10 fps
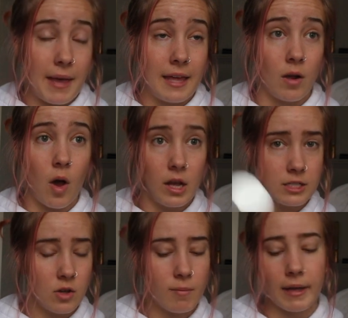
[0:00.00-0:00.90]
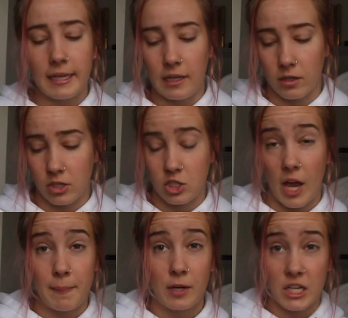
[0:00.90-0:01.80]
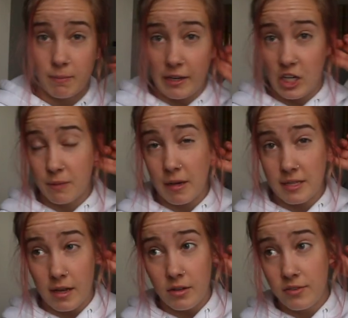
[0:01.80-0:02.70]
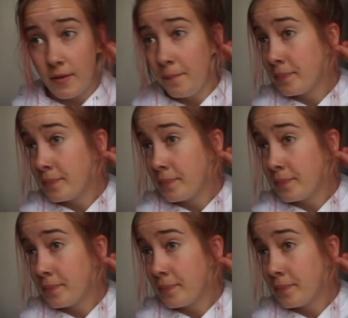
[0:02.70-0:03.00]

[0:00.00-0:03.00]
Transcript: And also my ears. So I pierced my ears myself.